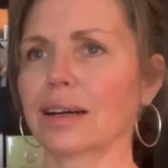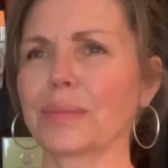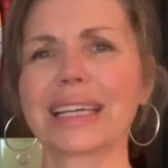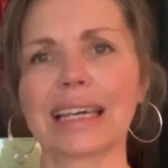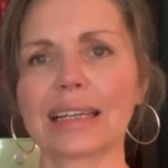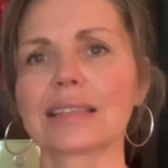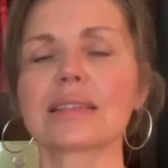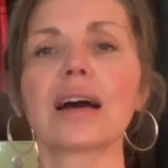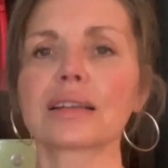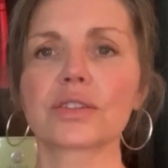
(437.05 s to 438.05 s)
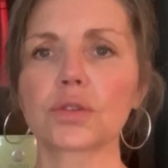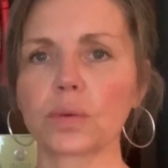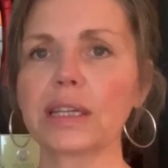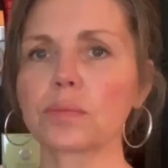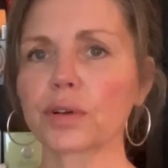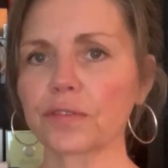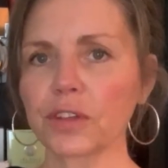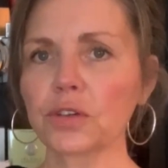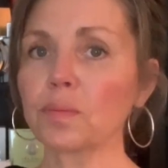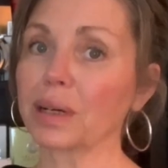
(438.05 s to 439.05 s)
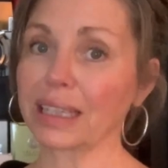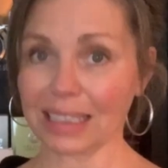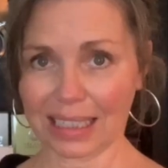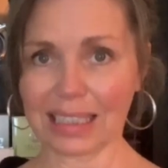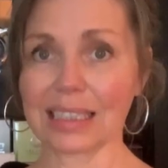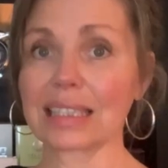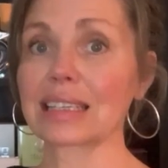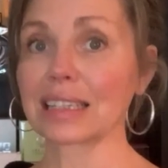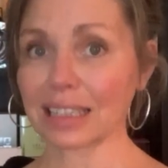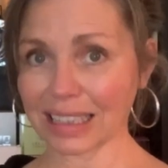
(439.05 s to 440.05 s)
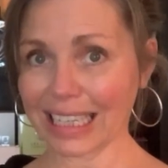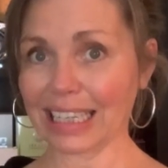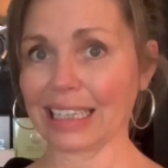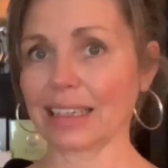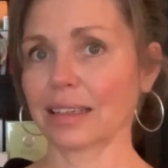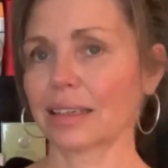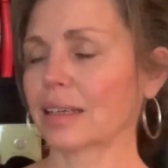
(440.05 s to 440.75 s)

Um, again, it's not a sweet perfume, but it is clean.